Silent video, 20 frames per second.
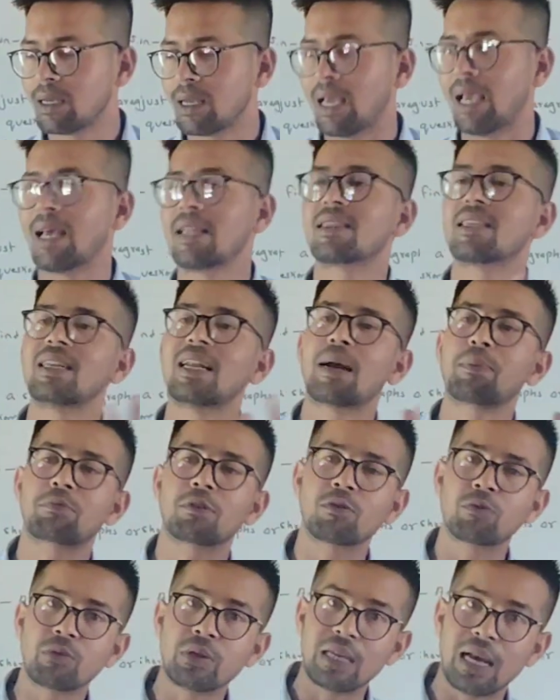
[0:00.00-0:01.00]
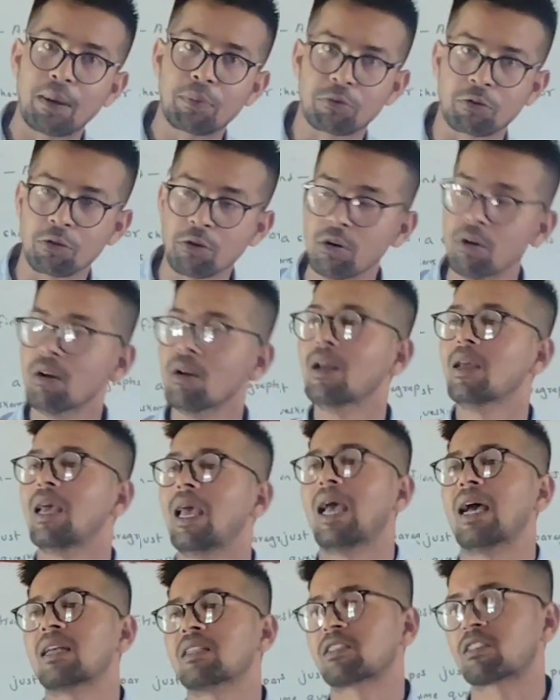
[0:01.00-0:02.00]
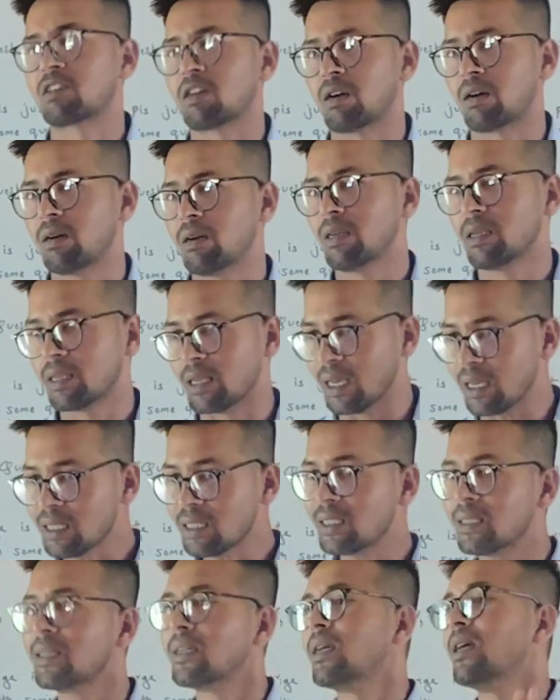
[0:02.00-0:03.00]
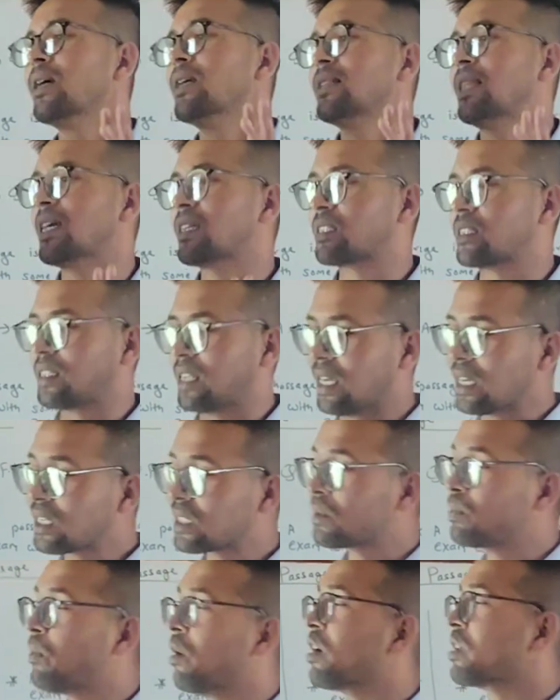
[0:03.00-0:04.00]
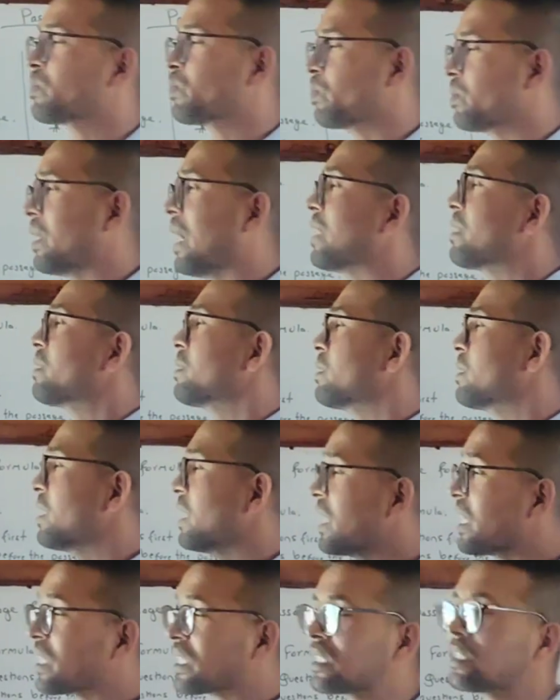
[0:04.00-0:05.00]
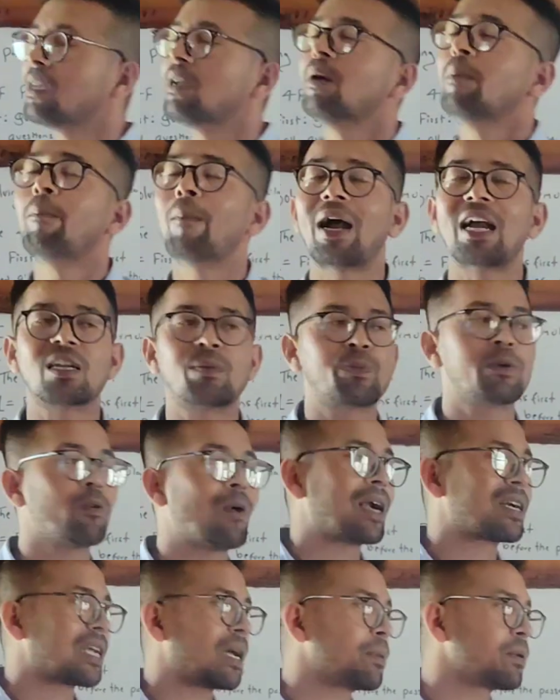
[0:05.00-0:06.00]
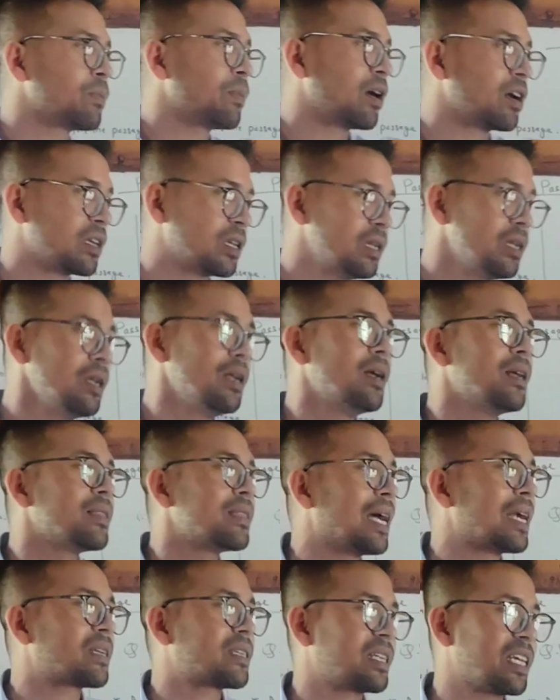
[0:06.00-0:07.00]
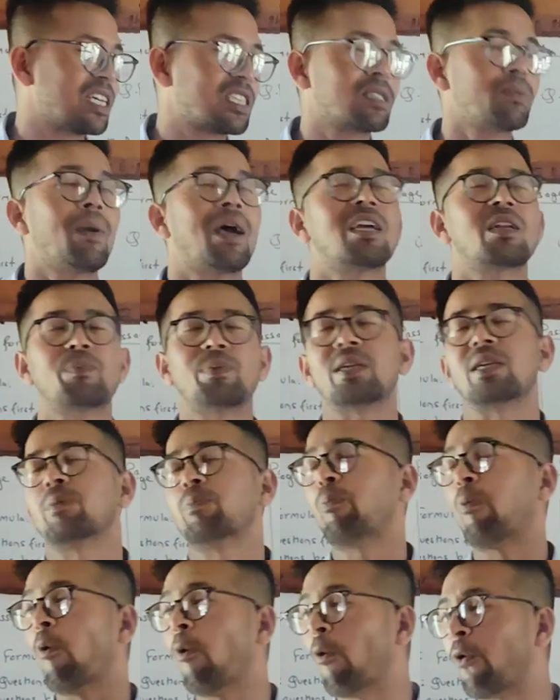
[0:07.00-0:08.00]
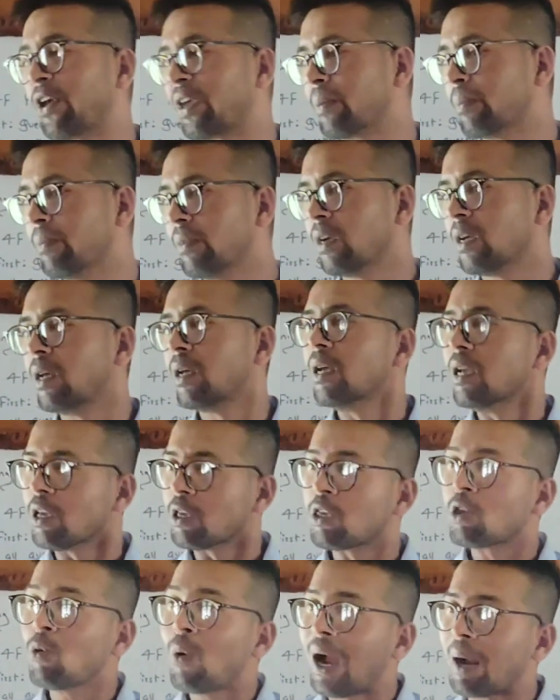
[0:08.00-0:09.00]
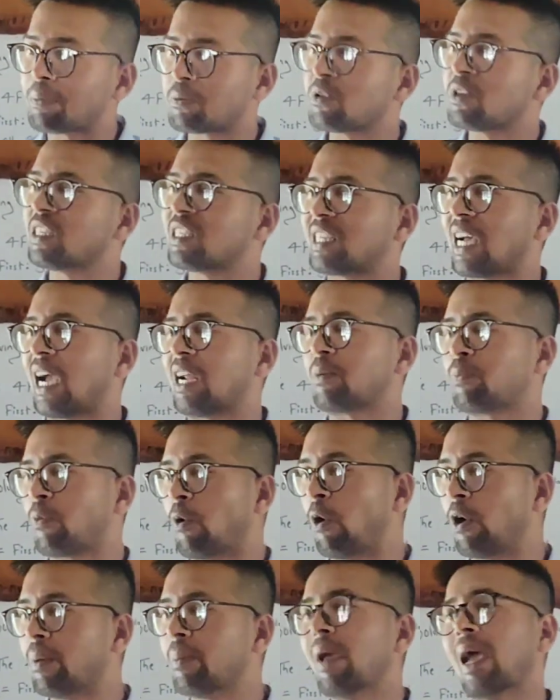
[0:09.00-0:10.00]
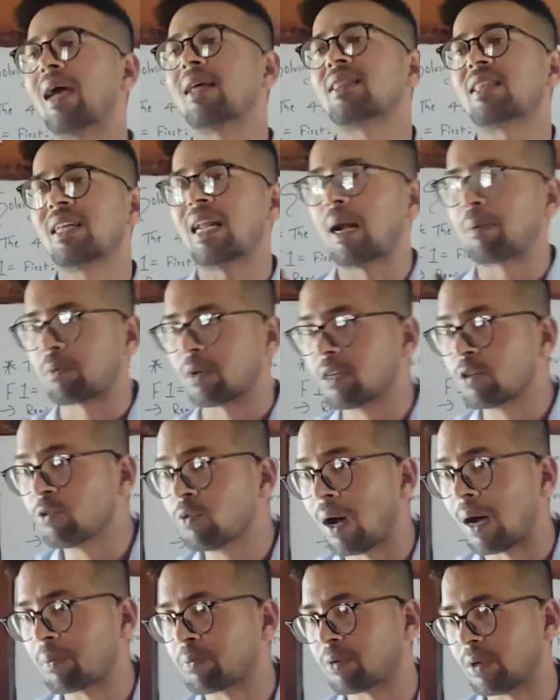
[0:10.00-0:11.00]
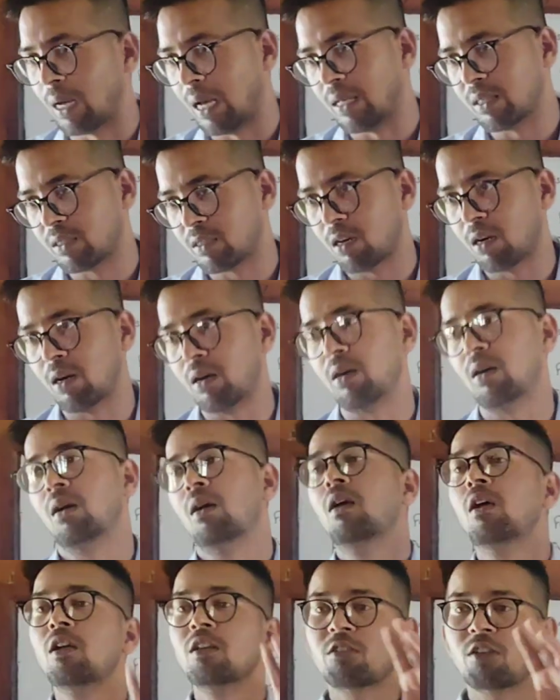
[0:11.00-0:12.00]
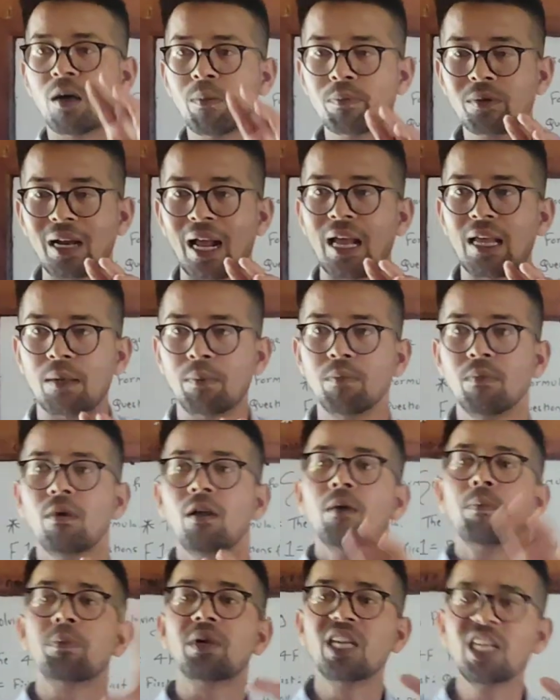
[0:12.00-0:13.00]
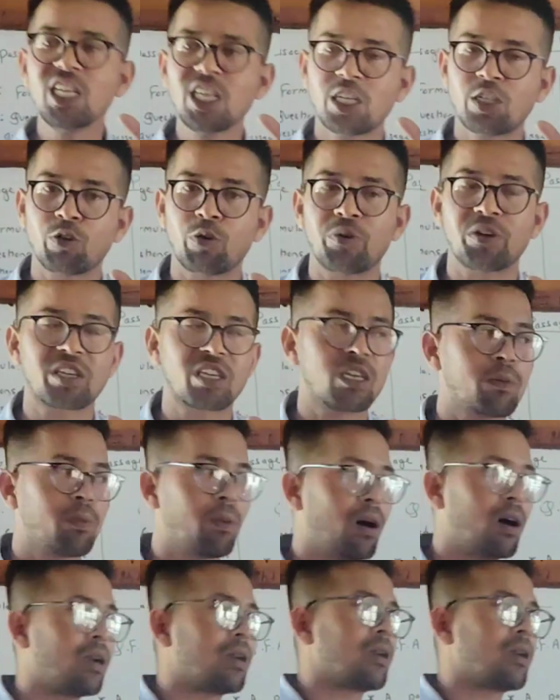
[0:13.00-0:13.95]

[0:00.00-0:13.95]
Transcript: and then after we have to answer. Yes. That text might be what, everybody? That text might be poem. You have to decide poem, and then after you have to answer. Sometimes mini story given,